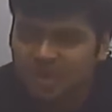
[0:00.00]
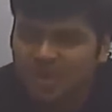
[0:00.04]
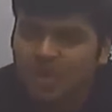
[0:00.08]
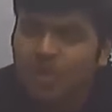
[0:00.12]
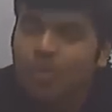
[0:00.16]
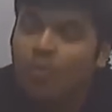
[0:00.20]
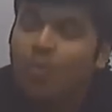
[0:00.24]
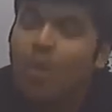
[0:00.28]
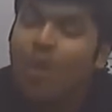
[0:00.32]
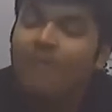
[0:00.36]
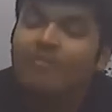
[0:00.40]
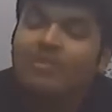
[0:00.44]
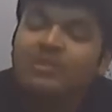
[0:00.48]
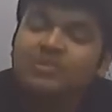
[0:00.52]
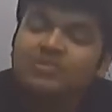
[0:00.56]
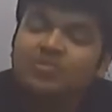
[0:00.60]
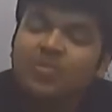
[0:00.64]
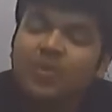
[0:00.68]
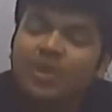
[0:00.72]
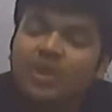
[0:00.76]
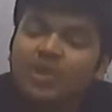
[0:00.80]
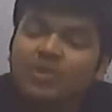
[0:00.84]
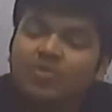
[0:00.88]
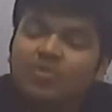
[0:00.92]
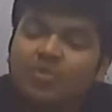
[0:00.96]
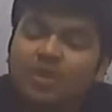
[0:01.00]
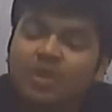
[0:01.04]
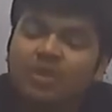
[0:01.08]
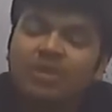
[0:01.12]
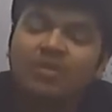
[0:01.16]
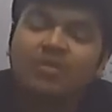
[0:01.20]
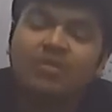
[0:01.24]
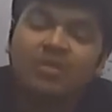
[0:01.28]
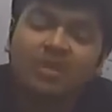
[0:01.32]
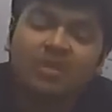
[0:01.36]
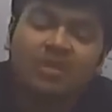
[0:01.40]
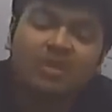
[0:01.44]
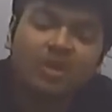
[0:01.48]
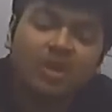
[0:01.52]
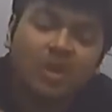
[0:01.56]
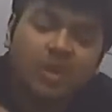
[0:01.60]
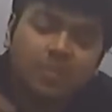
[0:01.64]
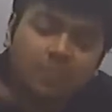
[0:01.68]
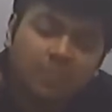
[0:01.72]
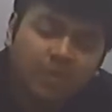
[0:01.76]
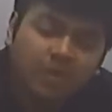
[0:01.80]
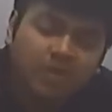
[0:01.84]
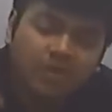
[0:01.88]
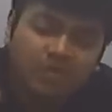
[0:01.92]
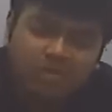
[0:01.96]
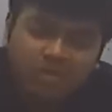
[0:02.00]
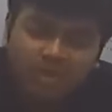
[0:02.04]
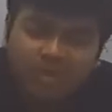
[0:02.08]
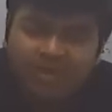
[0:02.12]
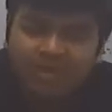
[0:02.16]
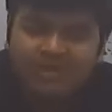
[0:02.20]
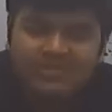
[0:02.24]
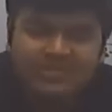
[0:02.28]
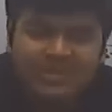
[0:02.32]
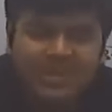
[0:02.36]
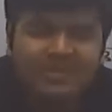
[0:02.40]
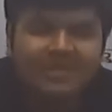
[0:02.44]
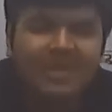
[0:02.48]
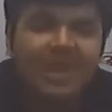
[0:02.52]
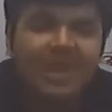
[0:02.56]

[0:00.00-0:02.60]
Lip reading: Whoever is going to earn a return per unit risk at the